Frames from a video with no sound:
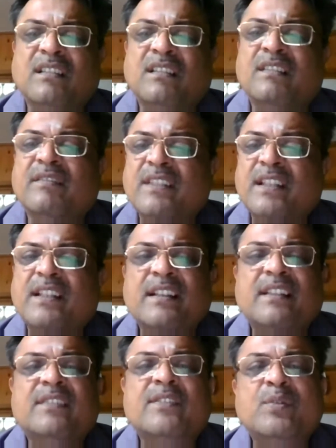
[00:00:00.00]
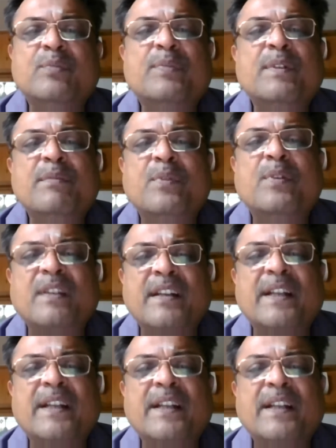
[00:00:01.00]
where the Supreme Court
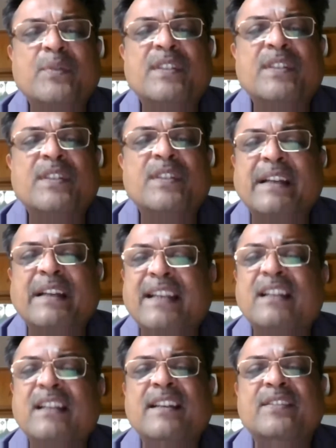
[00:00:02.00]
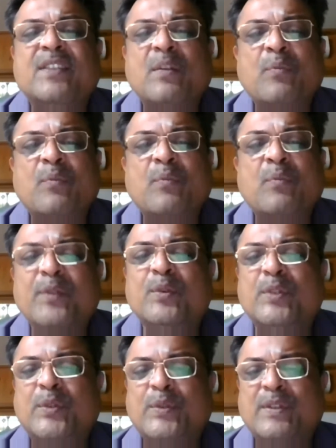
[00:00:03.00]
laid down some guidelines when
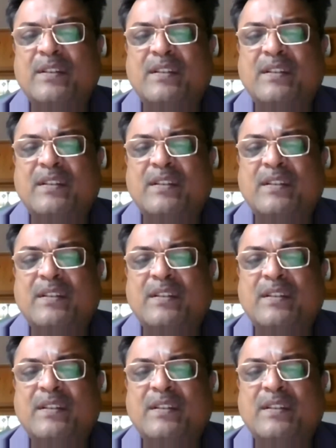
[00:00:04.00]
you should